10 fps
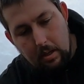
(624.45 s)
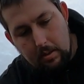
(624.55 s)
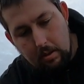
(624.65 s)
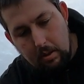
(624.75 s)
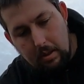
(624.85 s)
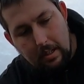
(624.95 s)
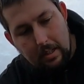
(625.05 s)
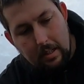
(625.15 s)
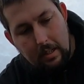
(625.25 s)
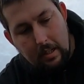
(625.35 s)
So
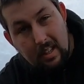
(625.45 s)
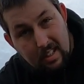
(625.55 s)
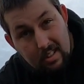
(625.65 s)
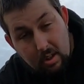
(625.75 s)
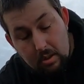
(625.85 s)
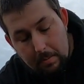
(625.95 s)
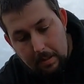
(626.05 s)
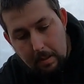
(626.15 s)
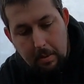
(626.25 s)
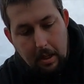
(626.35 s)
it's a good job I
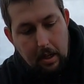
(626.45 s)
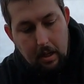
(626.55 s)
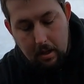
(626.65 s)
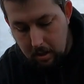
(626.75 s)
did bring it in.